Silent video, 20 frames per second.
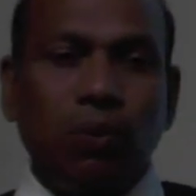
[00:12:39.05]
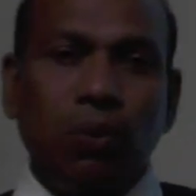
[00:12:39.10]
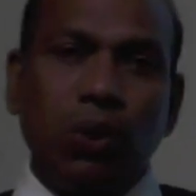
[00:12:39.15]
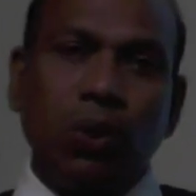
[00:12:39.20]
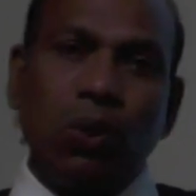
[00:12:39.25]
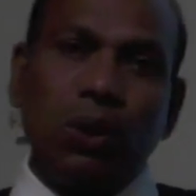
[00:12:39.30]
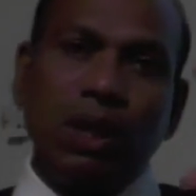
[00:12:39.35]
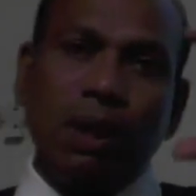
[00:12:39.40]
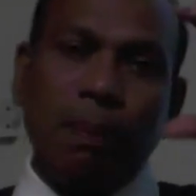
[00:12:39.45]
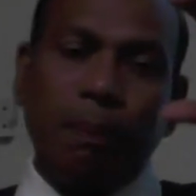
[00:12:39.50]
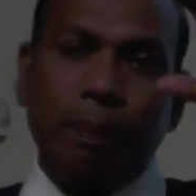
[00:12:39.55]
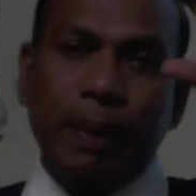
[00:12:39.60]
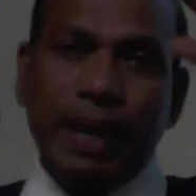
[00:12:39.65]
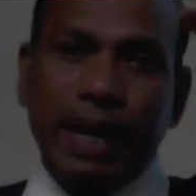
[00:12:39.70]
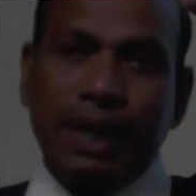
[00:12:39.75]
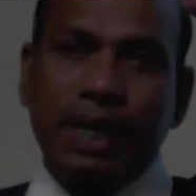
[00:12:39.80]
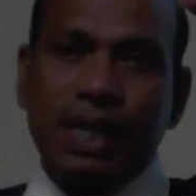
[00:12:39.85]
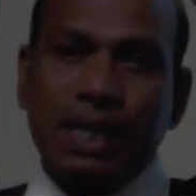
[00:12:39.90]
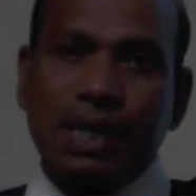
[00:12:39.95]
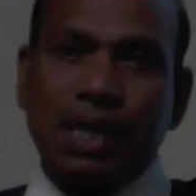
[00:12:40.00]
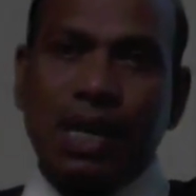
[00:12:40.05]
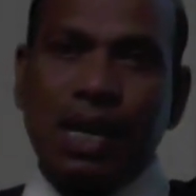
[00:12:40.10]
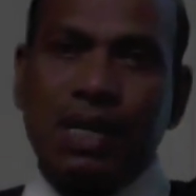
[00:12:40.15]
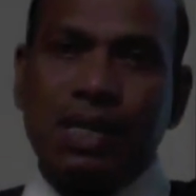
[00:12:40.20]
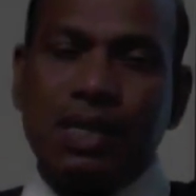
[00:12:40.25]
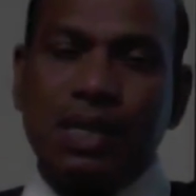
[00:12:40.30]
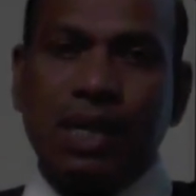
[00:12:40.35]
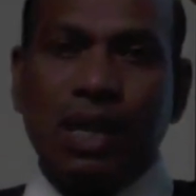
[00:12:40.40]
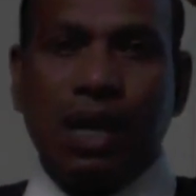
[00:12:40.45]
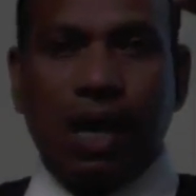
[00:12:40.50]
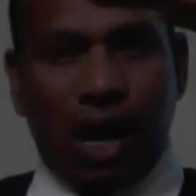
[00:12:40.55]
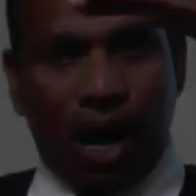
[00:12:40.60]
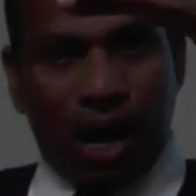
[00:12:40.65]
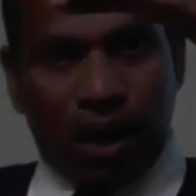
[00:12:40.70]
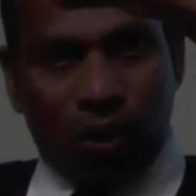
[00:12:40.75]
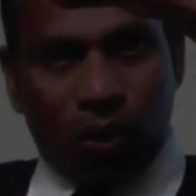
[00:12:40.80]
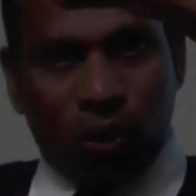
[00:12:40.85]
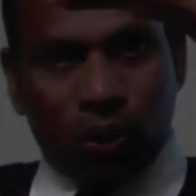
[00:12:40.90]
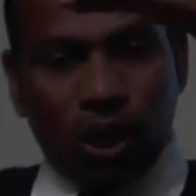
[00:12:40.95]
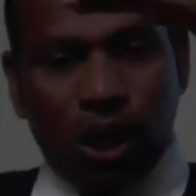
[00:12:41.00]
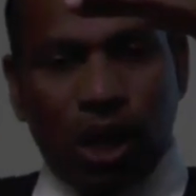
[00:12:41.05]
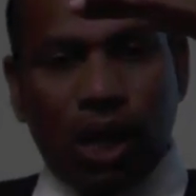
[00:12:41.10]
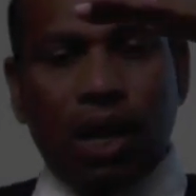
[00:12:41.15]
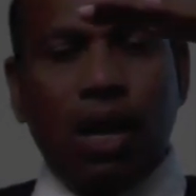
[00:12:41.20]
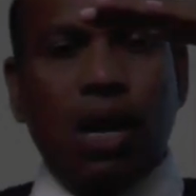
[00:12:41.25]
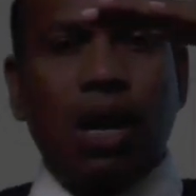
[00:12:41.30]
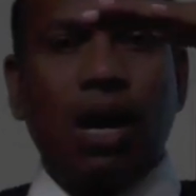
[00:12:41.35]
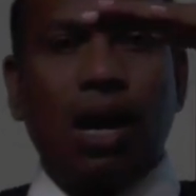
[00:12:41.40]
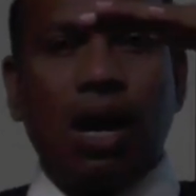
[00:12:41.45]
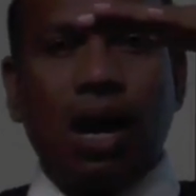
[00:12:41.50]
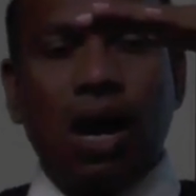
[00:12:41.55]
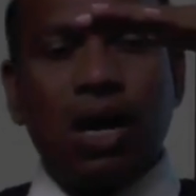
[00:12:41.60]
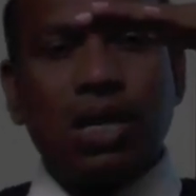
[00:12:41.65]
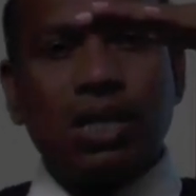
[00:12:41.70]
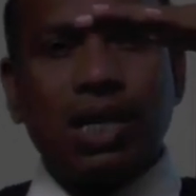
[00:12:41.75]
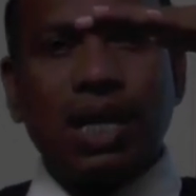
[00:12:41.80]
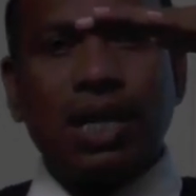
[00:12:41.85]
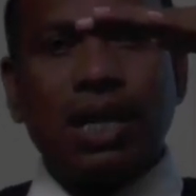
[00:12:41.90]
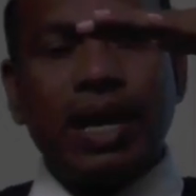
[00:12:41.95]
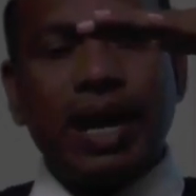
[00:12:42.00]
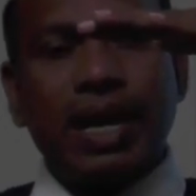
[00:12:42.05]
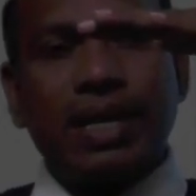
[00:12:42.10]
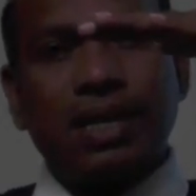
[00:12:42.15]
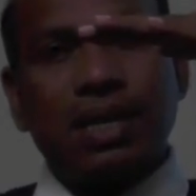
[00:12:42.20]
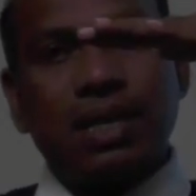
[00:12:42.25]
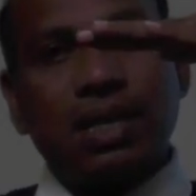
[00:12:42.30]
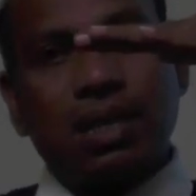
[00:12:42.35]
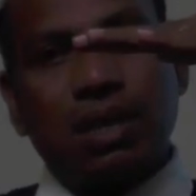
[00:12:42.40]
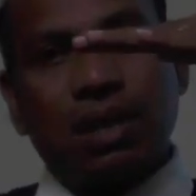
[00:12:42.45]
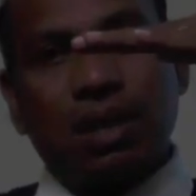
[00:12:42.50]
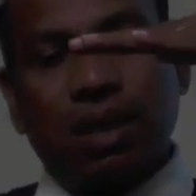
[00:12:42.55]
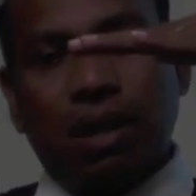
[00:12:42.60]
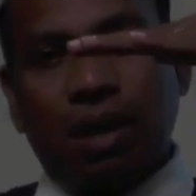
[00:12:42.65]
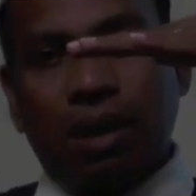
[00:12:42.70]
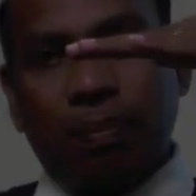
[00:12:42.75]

We know the peak discharge and know the horizontal axis